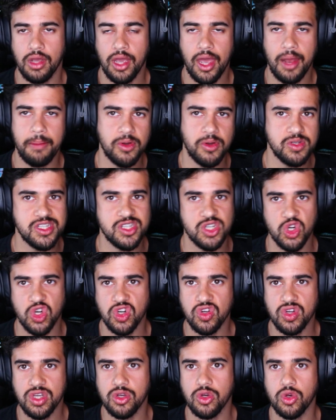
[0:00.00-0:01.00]
And most
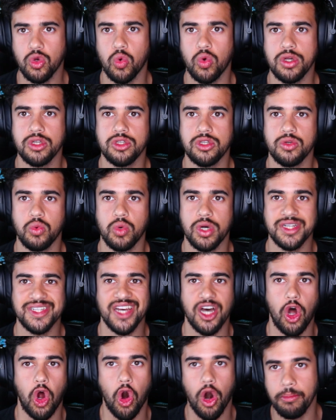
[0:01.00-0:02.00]
certainly, you're going to want to
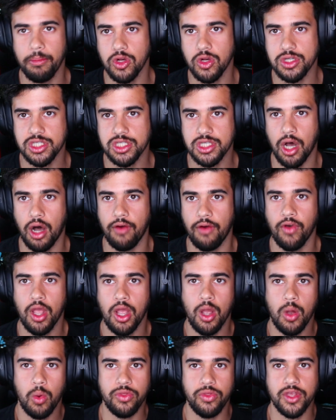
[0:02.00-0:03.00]
arm yourself
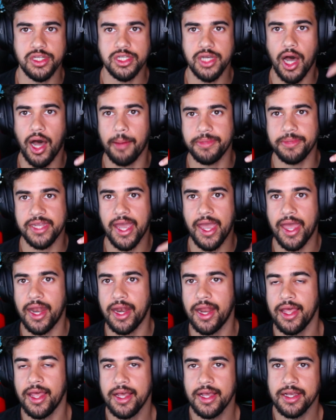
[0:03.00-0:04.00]
with the top
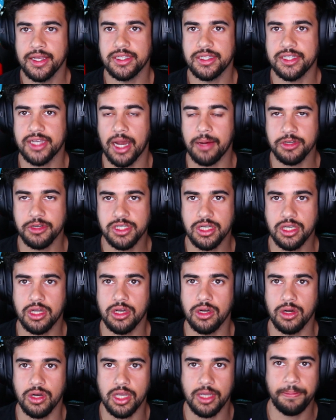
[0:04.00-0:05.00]
10
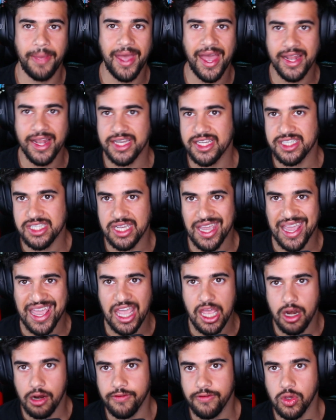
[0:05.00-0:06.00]
cybersecurity pen testing
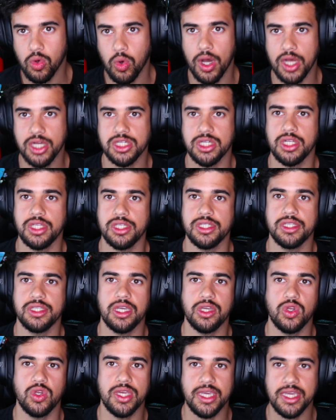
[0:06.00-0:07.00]
interview questions that
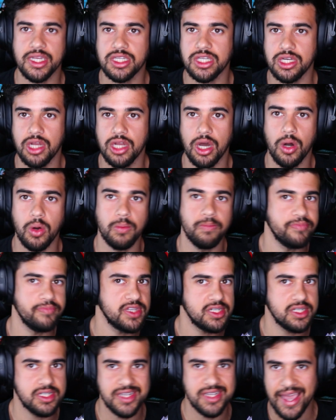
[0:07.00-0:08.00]
you need to know
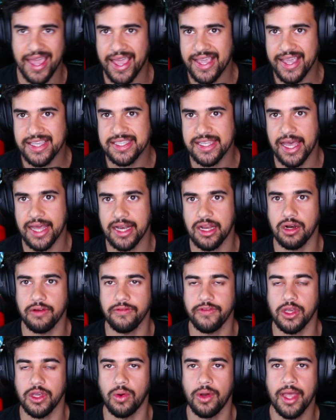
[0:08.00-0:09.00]
to ace that
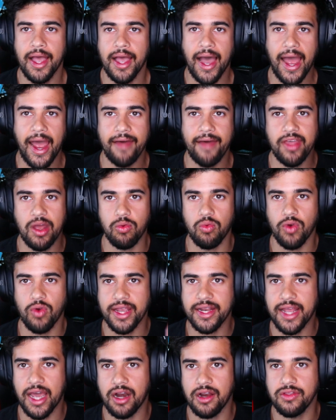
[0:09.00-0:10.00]
interview. I have that right
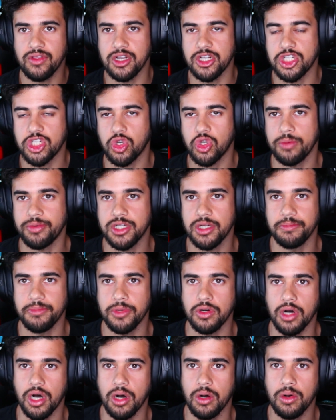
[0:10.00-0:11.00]
down in the description
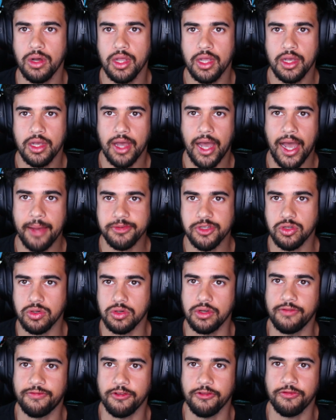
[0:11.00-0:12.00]
below,
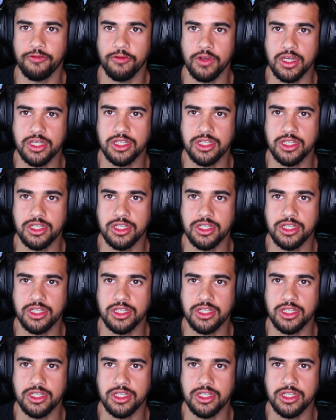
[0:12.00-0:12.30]
absolutely for free.